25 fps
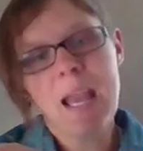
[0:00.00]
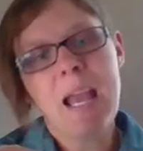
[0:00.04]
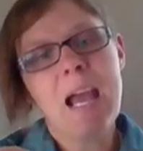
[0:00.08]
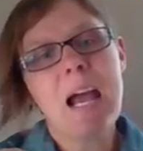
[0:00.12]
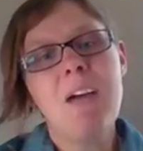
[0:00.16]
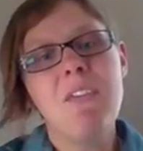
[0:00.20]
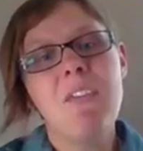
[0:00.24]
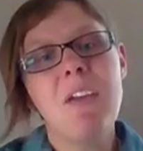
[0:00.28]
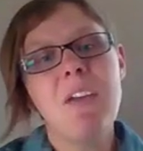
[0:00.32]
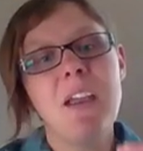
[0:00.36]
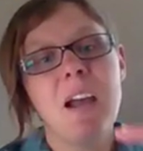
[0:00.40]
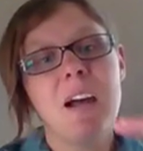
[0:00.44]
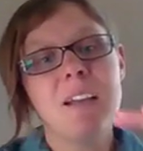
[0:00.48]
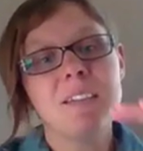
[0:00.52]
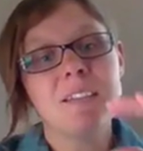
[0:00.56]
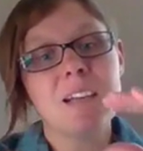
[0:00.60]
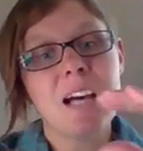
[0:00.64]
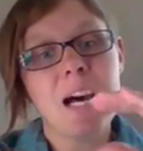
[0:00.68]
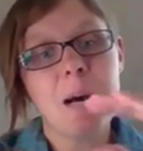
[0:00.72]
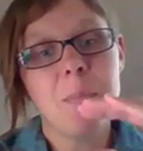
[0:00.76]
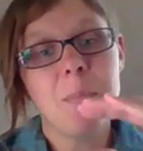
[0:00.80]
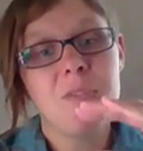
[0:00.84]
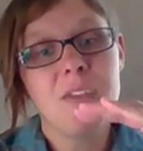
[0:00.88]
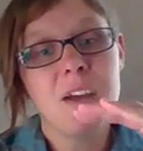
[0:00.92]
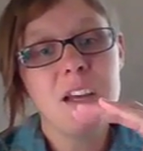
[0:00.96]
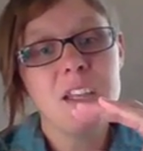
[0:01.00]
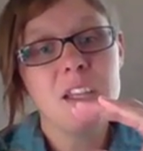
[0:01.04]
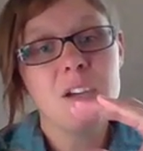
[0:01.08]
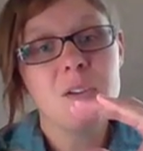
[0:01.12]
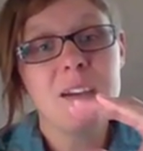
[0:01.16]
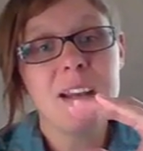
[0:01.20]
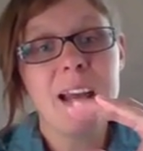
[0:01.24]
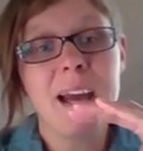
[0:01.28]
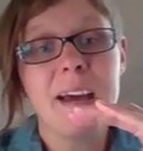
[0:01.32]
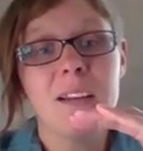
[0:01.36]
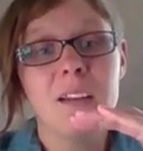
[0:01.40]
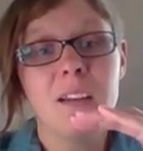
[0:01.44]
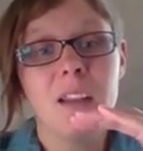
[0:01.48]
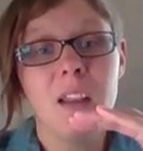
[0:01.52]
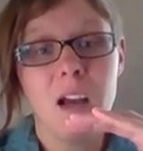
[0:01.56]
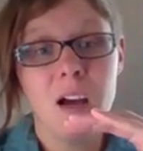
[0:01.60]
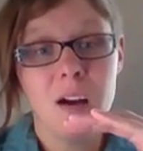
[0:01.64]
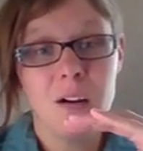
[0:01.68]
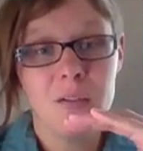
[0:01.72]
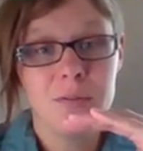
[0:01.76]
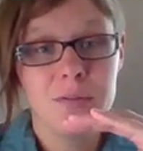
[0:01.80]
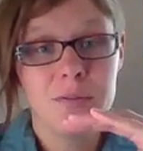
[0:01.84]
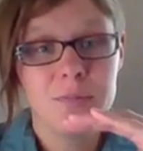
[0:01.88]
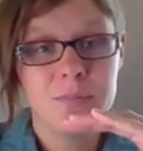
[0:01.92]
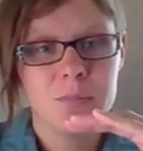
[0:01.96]
And then on top of that, you can add
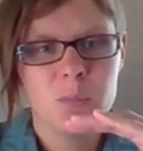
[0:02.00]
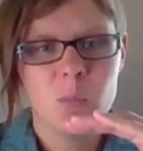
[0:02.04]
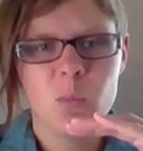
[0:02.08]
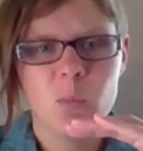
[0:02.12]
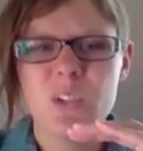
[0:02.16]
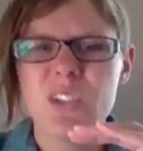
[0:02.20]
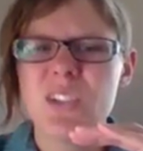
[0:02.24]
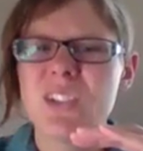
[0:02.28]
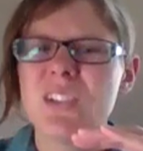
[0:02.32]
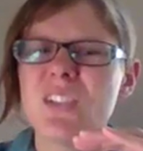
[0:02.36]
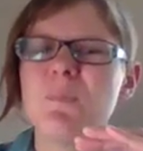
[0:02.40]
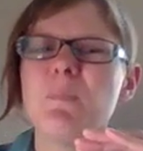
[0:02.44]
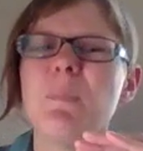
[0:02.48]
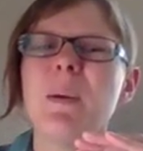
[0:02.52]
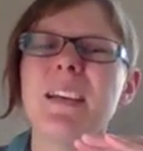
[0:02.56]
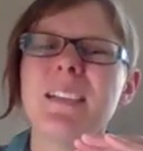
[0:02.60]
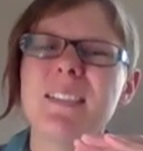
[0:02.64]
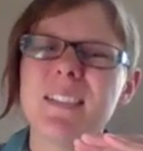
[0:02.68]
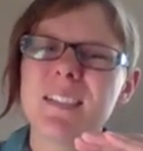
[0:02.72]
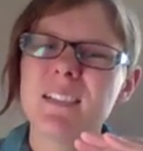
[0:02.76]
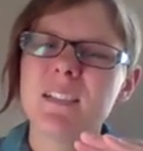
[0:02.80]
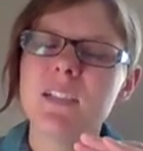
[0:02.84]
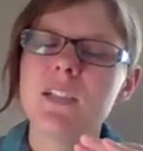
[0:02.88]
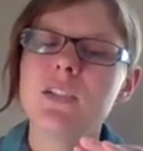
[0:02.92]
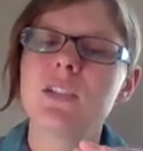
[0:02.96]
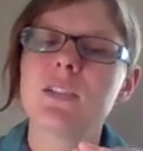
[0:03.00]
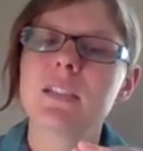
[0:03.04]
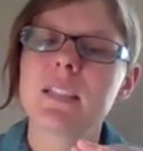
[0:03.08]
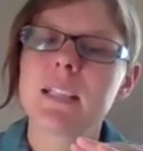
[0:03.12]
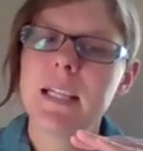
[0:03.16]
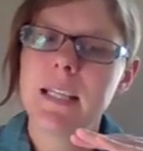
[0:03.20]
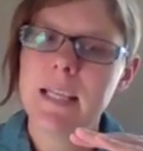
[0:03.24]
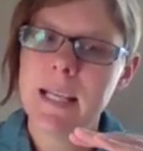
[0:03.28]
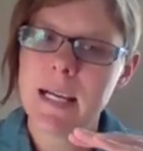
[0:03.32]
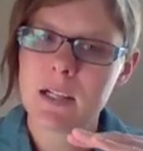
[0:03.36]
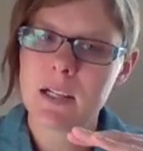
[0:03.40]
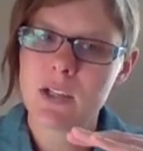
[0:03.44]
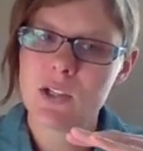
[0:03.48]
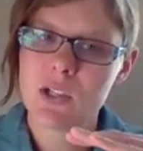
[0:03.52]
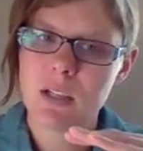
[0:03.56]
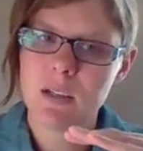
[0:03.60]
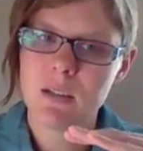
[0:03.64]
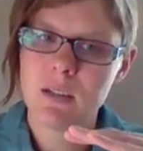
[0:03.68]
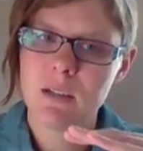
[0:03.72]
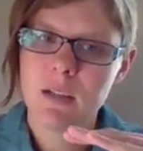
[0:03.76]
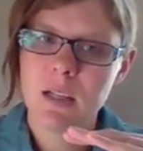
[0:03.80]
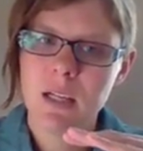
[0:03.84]
love, which is basically just connection.